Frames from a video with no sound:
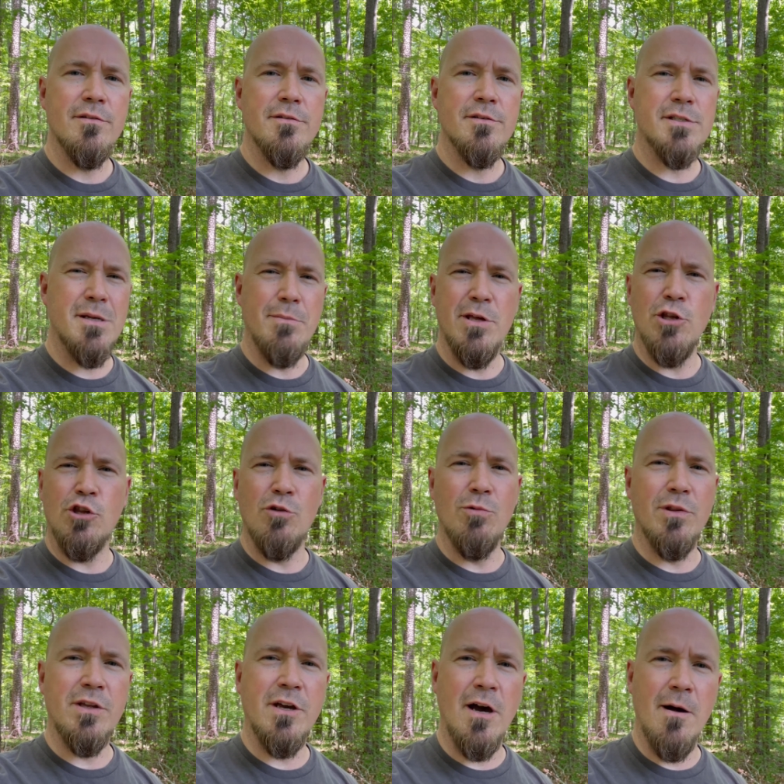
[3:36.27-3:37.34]
some issue
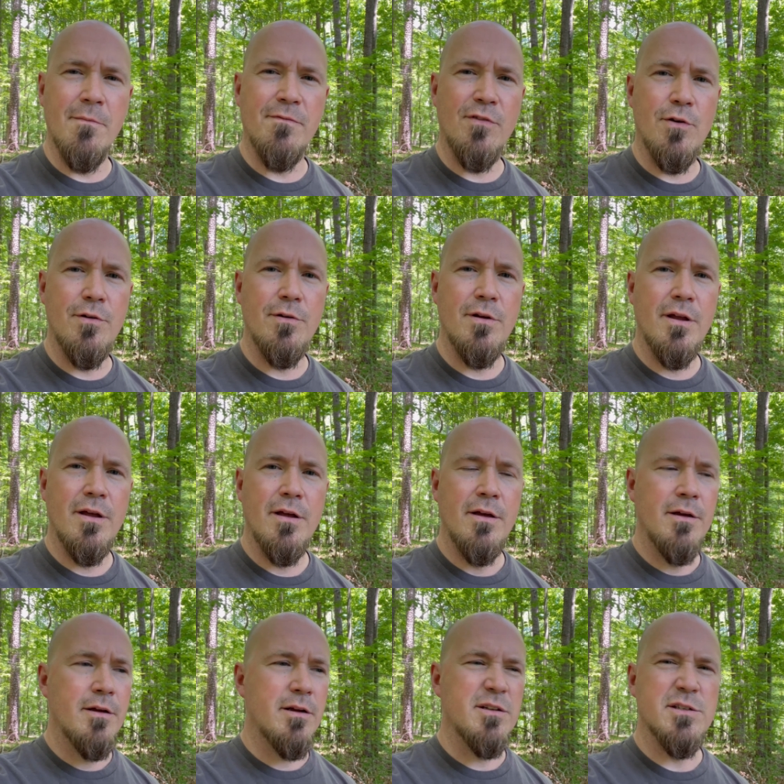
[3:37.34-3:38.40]
with comfort,
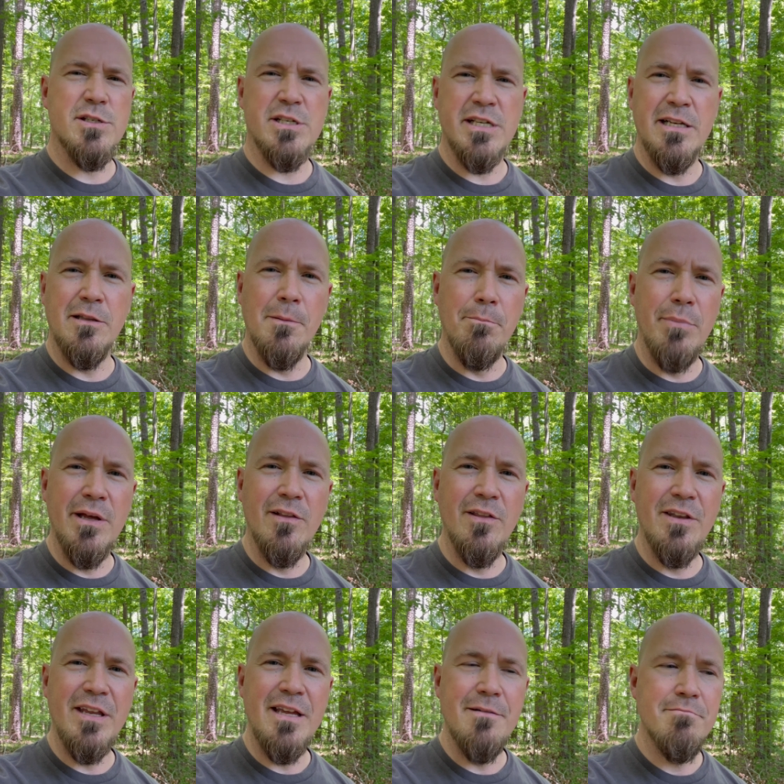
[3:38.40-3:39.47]

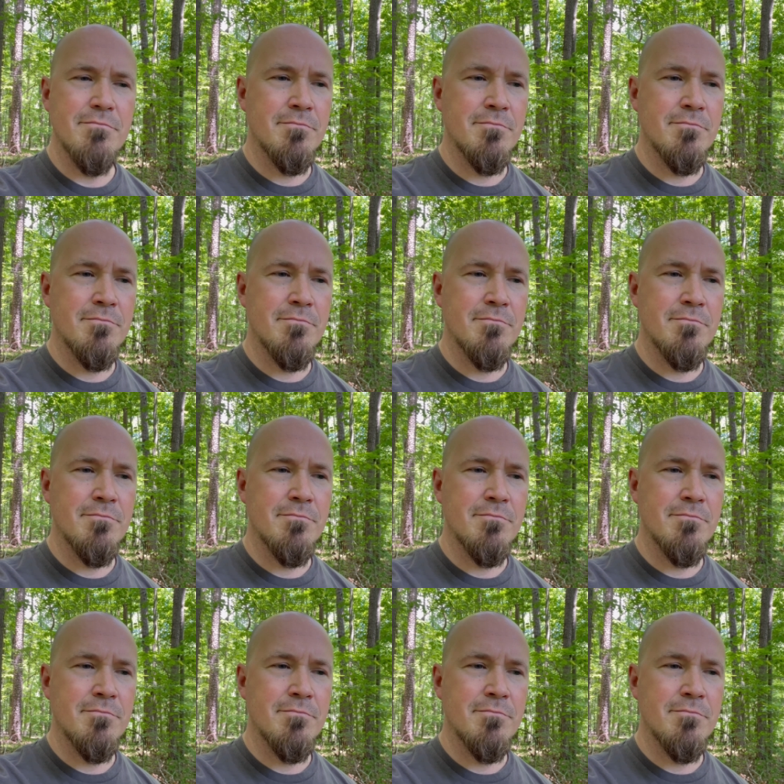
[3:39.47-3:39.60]
concealability.